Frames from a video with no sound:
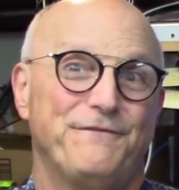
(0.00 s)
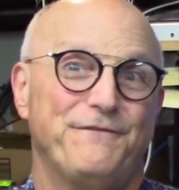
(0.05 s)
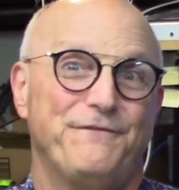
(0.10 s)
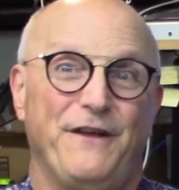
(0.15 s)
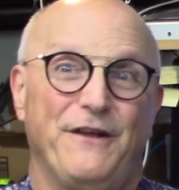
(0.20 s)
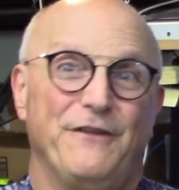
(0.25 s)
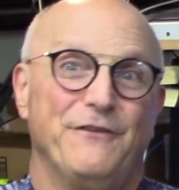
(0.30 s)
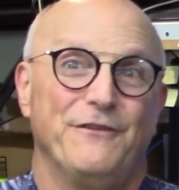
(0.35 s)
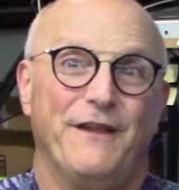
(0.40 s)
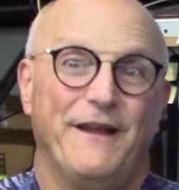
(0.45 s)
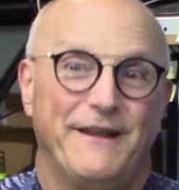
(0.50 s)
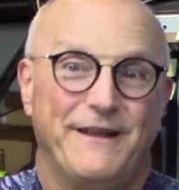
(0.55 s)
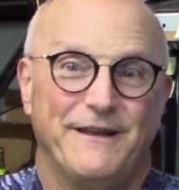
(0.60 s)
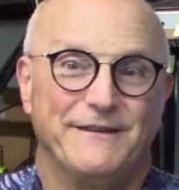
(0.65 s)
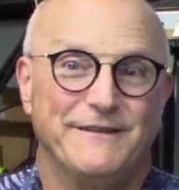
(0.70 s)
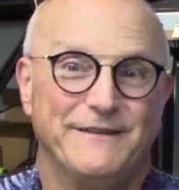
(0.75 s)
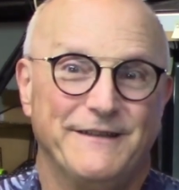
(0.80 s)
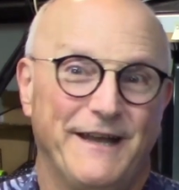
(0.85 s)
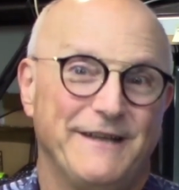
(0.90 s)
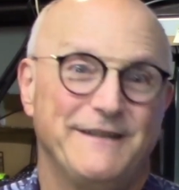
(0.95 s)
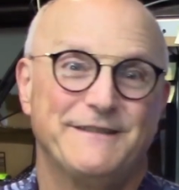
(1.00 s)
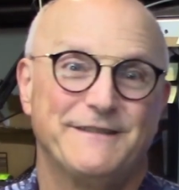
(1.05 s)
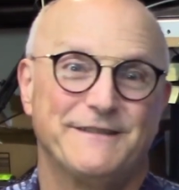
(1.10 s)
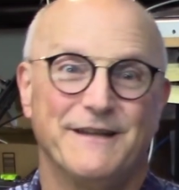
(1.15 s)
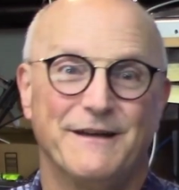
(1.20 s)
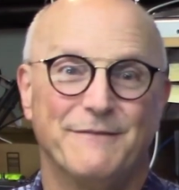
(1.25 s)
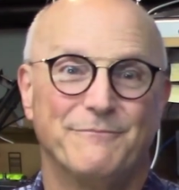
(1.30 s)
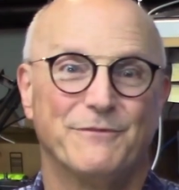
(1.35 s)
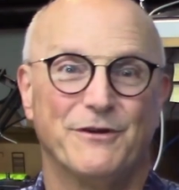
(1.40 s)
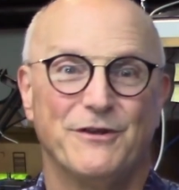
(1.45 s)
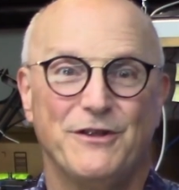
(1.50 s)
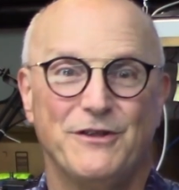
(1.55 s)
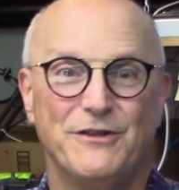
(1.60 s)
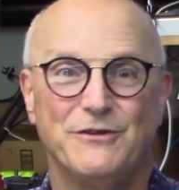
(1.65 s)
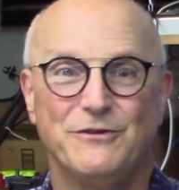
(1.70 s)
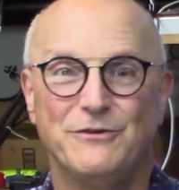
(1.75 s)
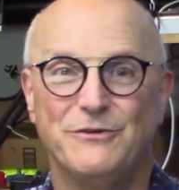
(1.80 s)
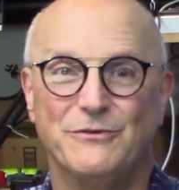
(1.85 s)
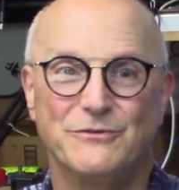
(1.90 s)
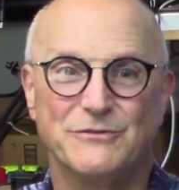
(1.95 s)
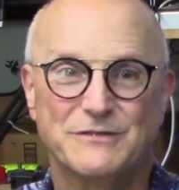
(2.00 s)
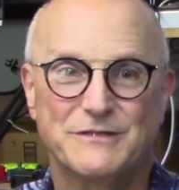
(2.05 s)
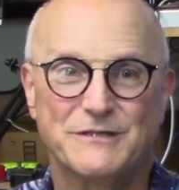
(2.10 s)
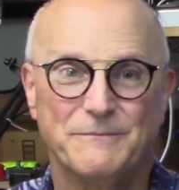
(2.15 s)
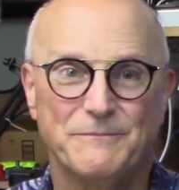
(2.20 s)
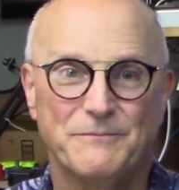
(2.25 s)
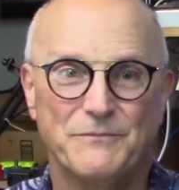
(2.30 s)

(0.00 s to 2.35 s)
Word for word: felt like a nice number to use.